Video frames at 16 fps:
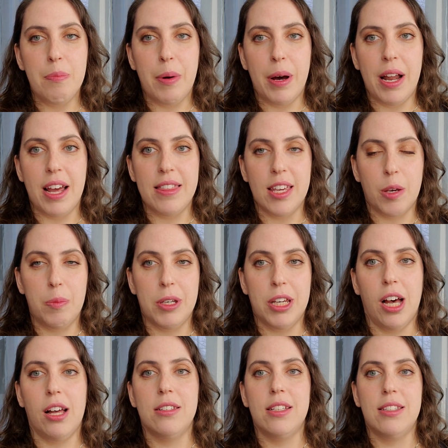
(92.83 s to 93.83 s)
But I think
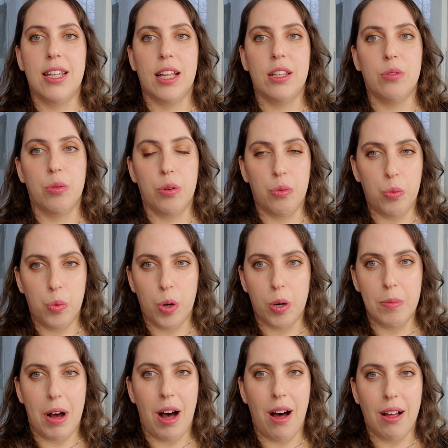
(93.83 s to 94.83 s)
because it's that sort of
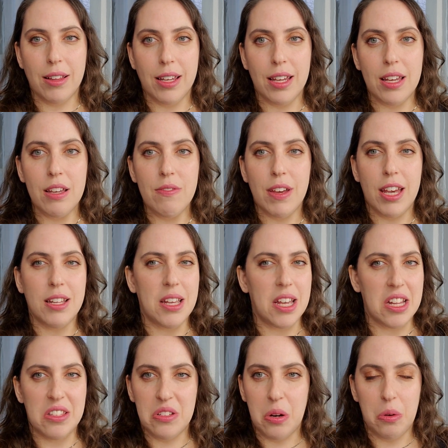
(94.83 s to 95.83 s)
warm olive, it,
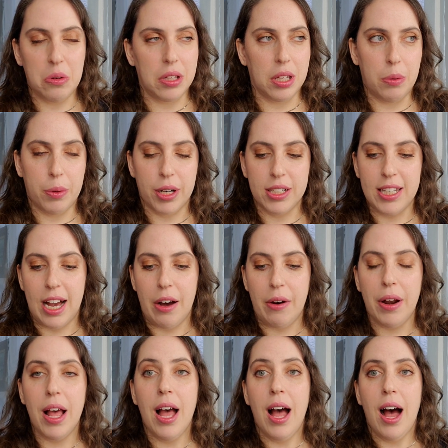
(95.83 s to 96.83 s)
it totally worked
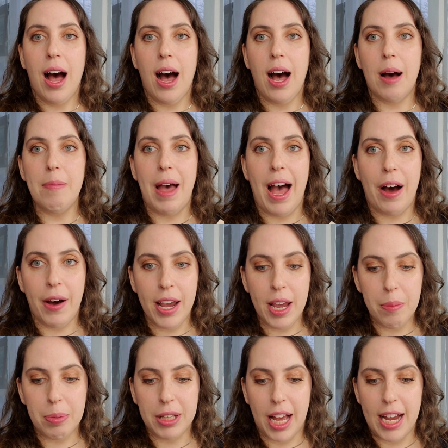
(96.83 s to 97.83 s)
out. Um, how
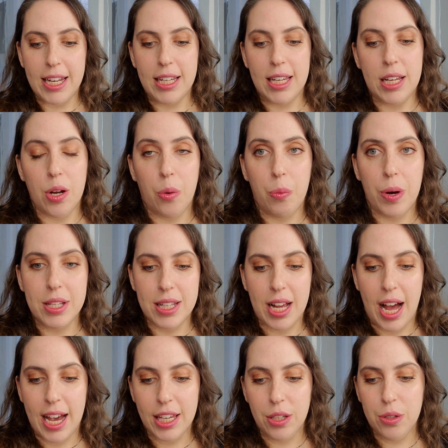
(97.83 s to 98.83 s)
I applied it was
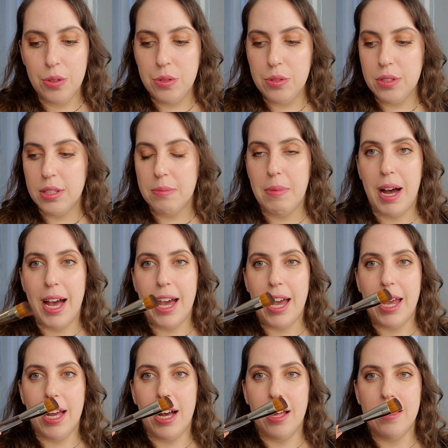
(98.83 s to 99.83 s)
I used
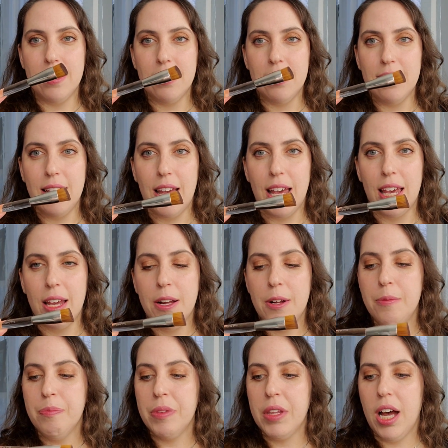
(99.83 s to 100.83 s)
my, uh, this is a
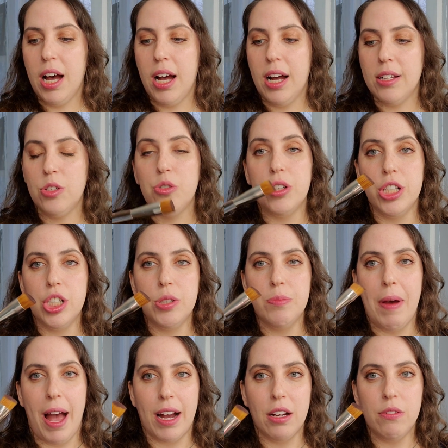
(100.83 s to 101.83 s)
uh, Trish
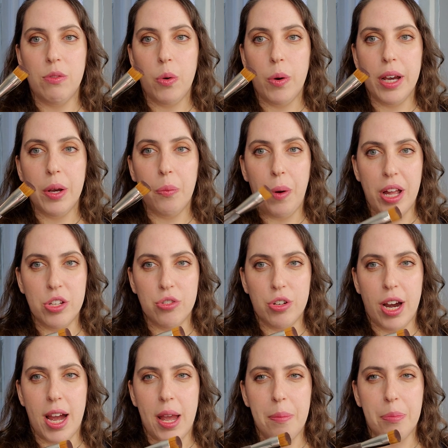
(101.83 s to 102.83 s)
McEvoy Wet
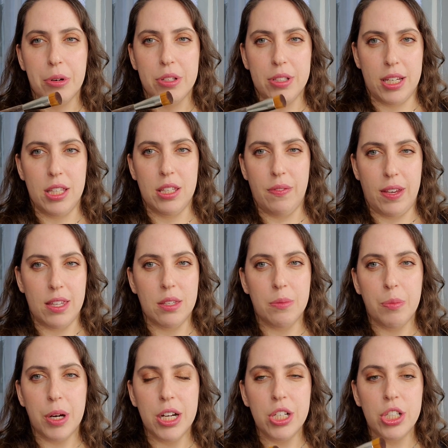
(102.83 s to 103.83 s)
Dry Precise
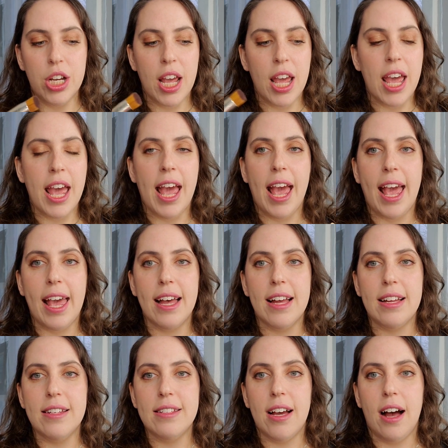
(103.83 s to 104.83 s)
Face Brush.
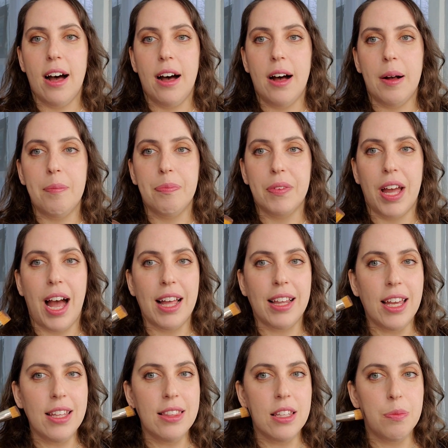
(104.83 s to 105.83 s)
And um, I
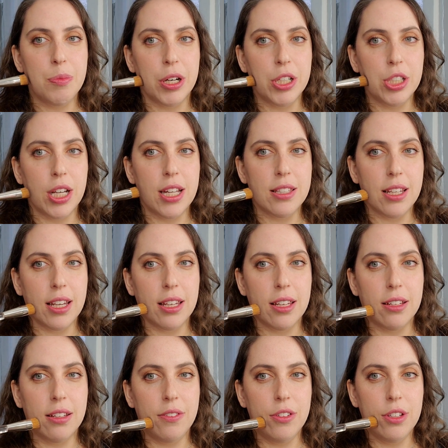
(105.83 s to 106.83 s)
like this brush. It's
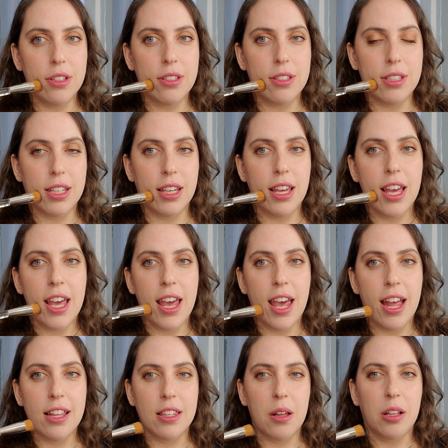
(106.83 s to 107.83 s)
like, if you can see,
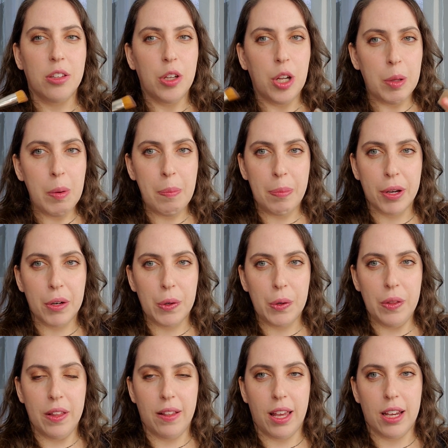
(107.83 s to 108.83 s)
it's a little bit
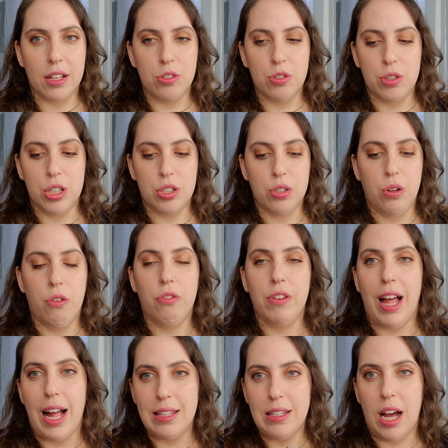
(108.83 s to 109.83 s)
bigger than like a traditional
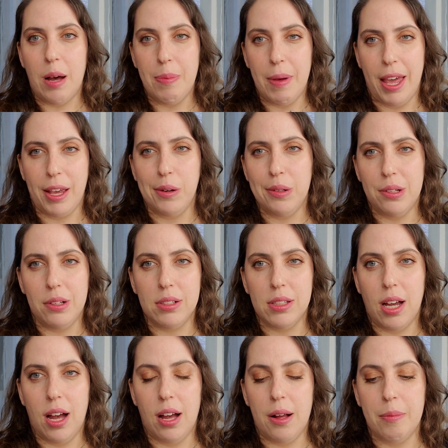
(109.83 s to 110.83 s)
flat top
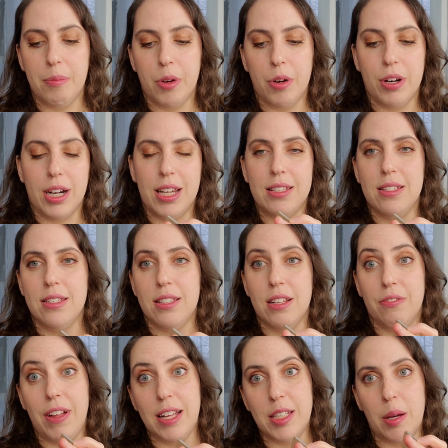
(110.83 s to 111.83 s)
angled, um, or I guess it's
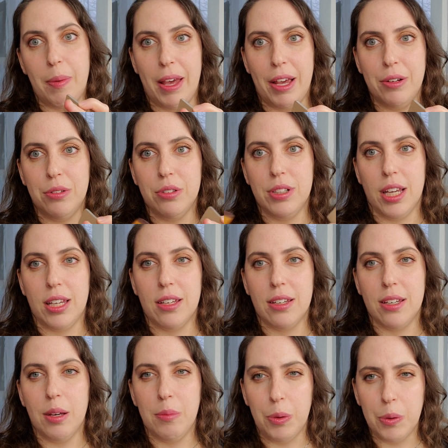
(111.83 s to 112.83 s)
the flat top angled like
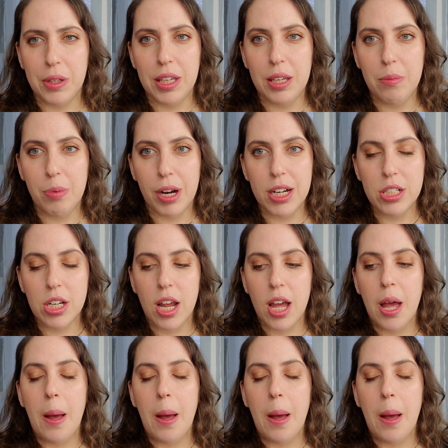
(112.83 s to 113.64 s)
kabuki brush.